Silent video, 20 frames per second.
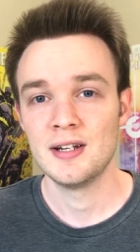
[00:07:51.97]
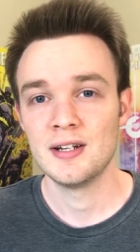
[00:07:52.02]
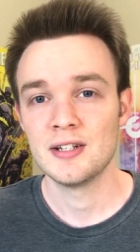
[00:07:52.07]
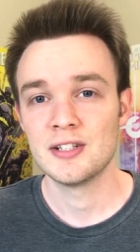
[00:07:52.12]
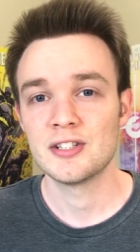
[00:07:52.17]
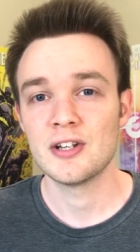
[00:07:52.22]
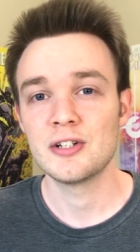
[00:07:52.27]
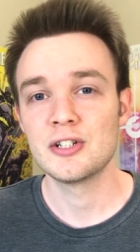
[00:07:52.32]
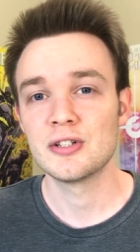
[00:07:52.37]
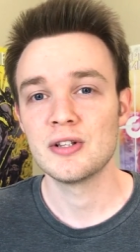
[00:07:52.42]

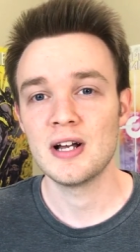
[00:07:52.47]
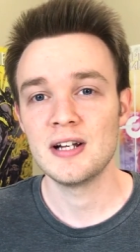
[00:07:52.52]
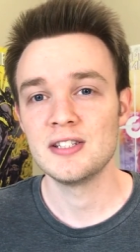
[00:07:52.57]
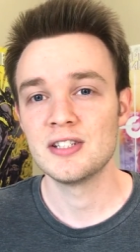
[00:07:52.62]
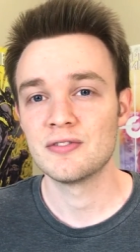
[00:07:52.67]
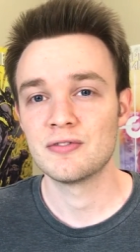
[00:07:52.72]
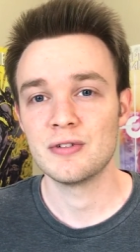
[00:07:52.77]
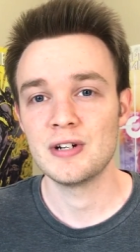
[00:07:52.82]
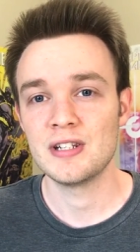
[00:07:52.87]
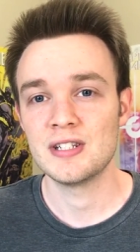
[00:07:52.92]
Such lines
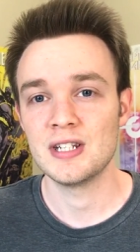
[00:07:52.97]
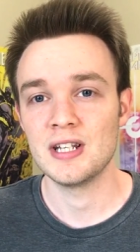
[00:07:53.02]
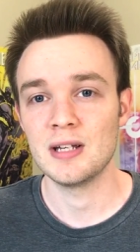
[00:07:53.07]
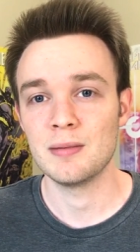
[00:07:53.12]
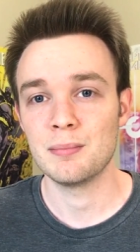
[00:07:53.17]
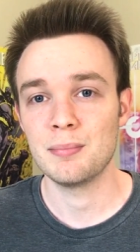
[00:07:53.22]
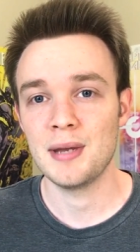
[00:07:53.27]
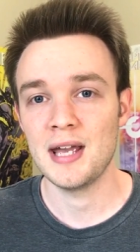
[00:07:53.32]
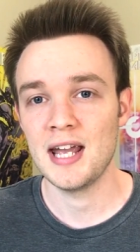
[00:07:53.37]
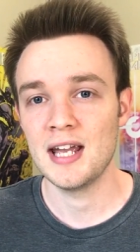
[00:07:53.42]
of
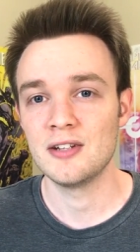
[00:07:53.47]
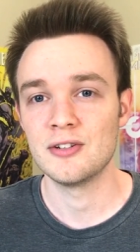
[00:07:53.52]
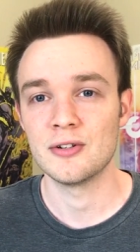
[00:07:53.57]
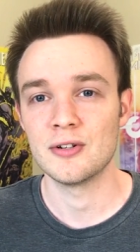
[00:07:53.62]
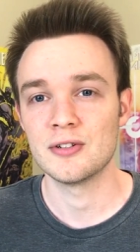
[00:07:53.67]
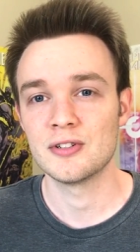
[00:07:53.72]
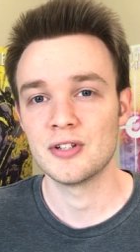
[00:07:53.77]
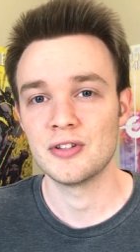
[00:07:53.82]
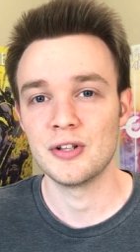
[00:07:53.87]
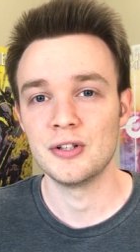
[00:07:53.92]
reasoning
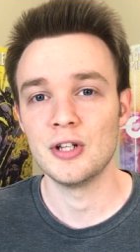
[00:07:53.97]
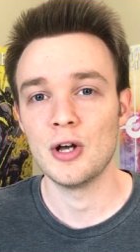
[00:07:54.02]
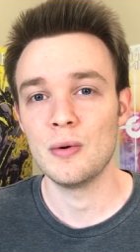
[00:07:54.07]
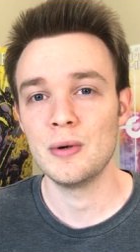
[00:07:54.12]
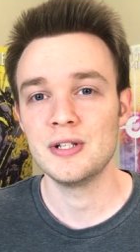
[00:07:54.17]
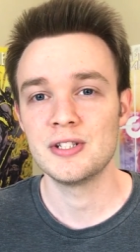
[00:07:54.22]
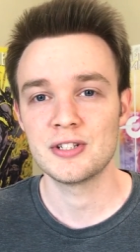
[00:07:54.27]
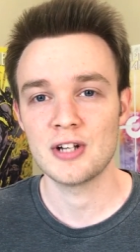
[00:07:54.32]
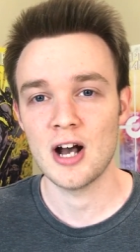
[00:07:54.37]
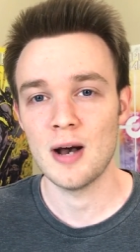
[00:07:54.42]
pander to the
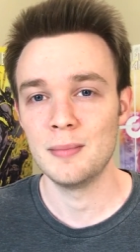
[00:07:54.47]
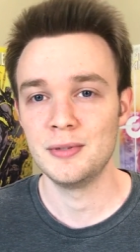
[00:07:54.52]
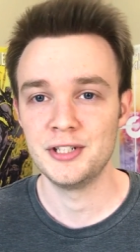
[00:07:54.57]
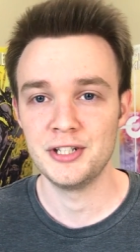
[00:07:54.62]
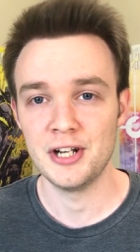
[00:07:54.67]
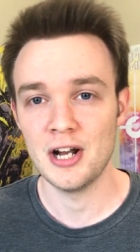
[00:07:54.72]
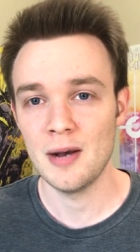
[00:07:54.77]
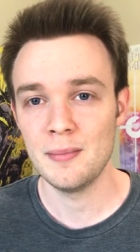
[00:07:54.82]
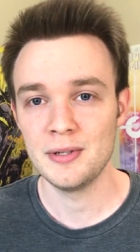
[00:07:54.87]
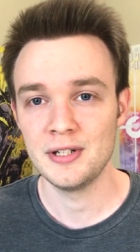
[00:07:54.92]
lowest common
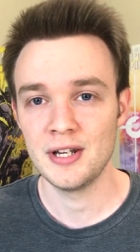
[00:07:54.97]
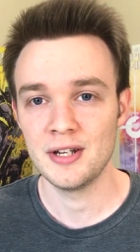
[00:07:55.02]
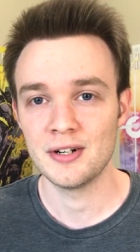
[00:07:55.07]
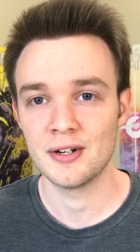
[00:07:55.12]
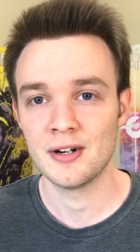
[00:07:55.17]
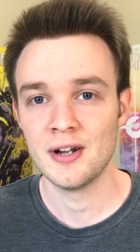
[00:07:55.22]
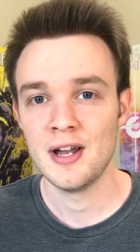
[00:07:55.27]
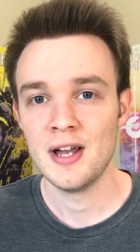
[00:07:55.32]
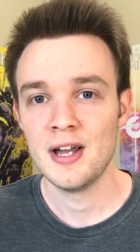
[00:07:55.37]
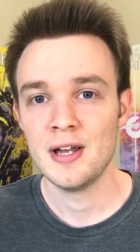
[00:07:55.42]

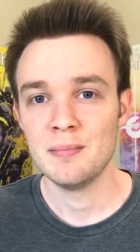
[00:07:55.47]
denominator,